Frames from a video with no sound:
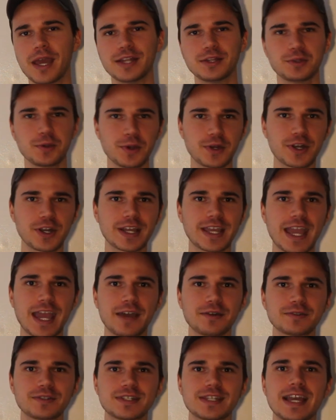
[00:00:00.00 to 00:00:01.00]
and Twitter
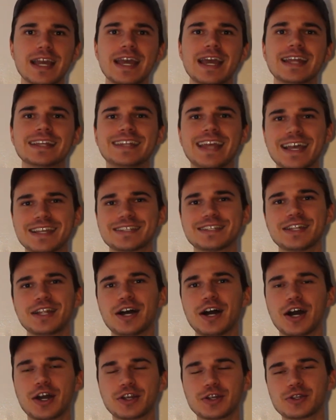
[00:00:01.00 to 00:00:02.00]
accounts,
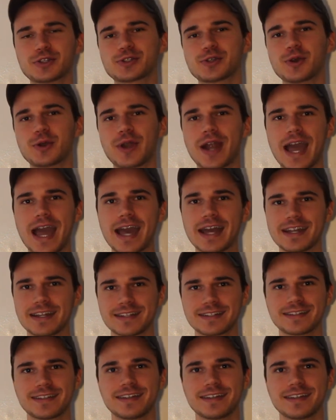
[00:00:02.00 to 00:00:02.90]
Tesla_addict.